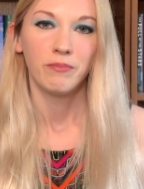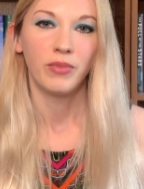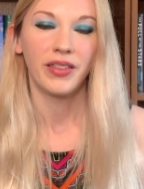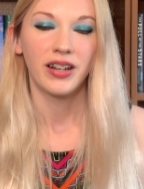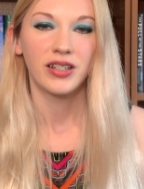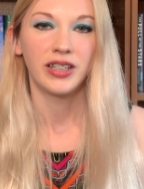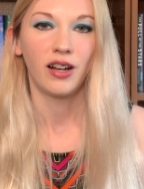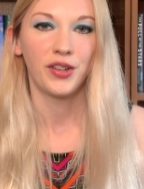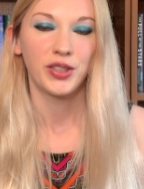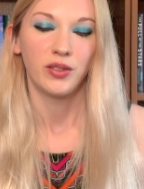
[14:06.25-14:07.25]
But then she
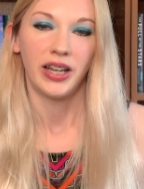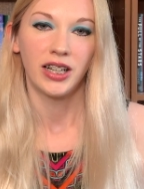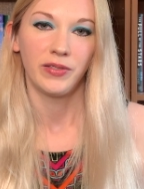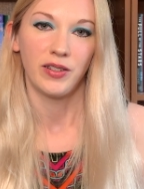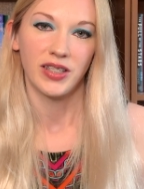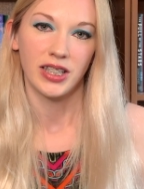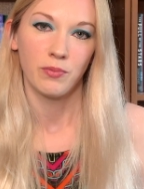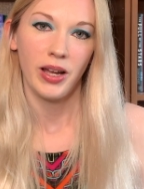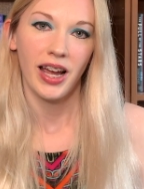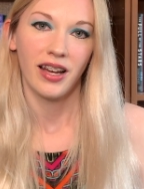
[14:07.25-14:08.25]
also interviews this
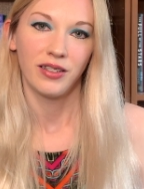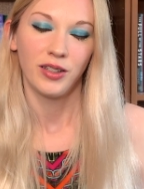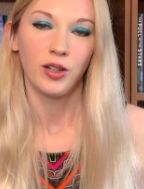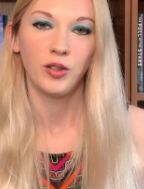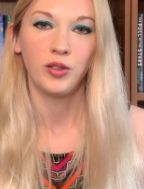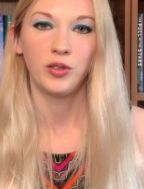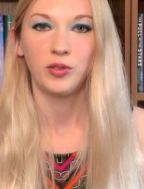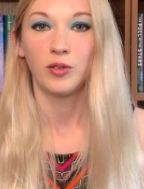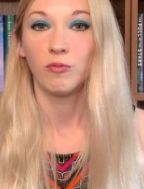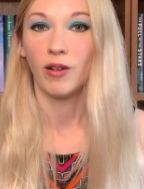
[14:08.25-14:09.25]
man
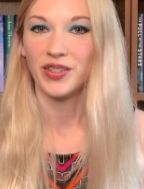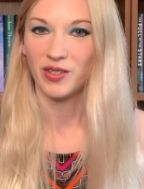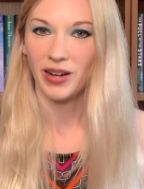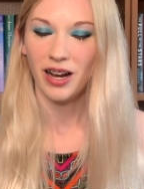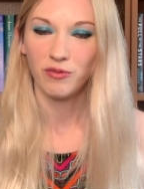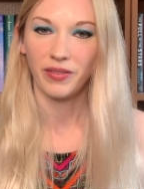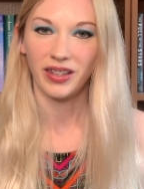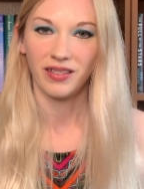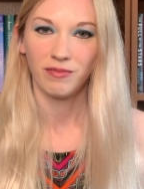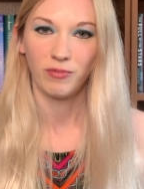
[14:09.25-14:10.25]
who was
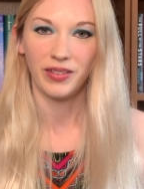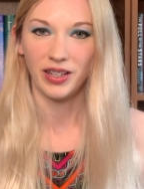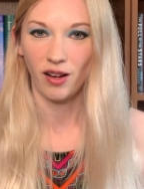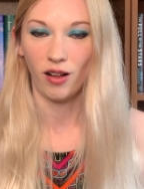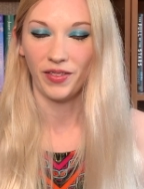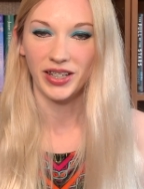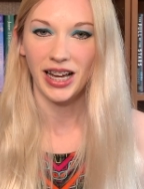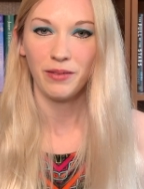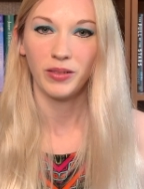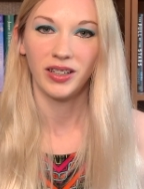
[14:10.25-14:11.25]
around when all of this
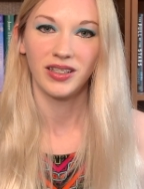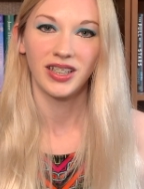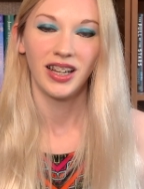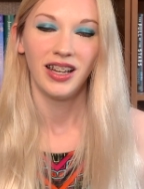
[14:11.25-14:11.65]
happened.